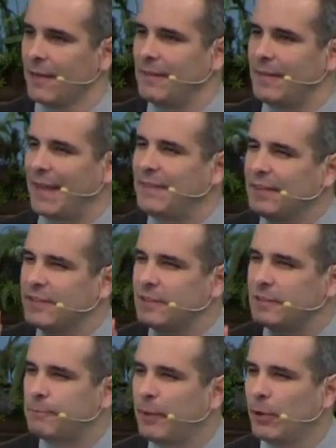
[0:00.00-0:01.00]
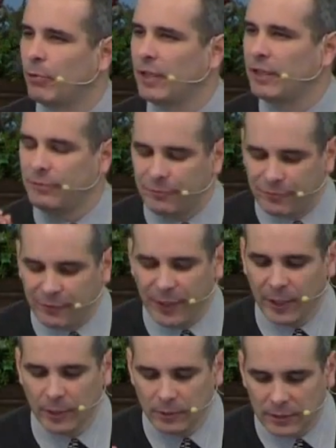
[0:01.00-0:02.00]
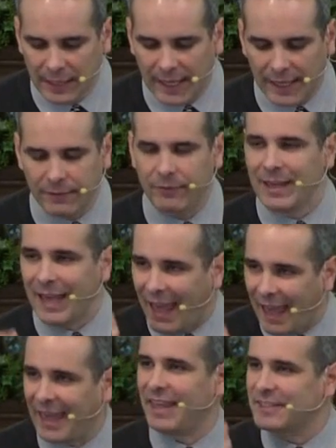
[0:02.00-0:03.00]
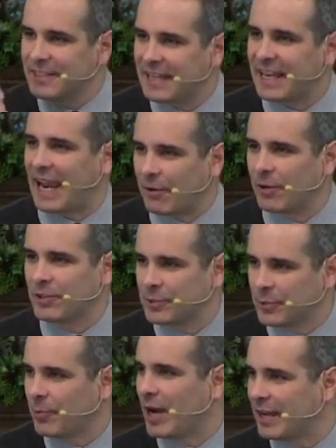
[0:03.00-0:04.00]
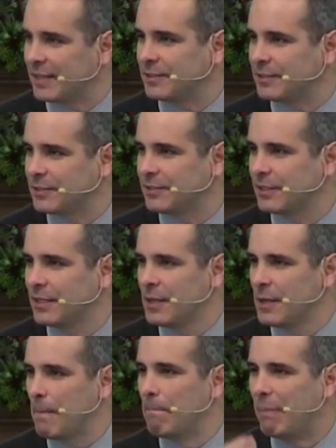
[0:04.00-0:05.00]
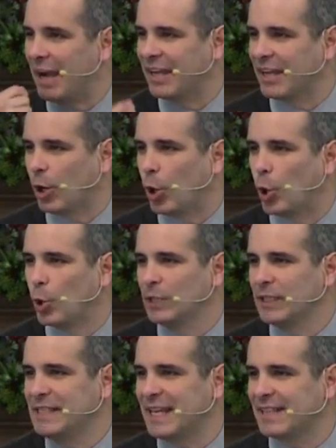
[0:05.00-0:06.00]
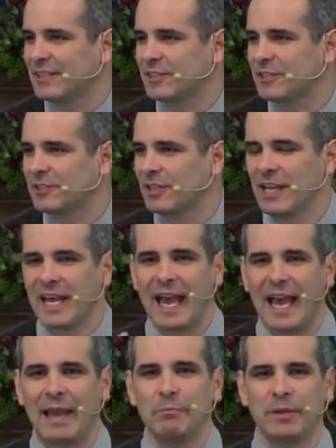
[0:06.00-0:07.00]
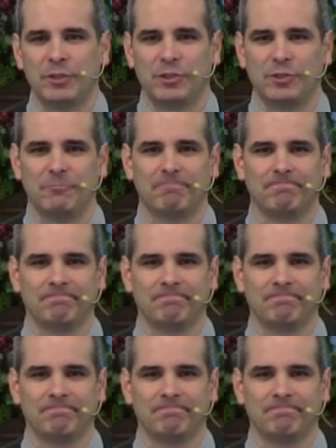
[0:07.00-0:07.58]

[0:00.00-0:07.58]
that the Spirit-filled life is characterized by holiness ambition.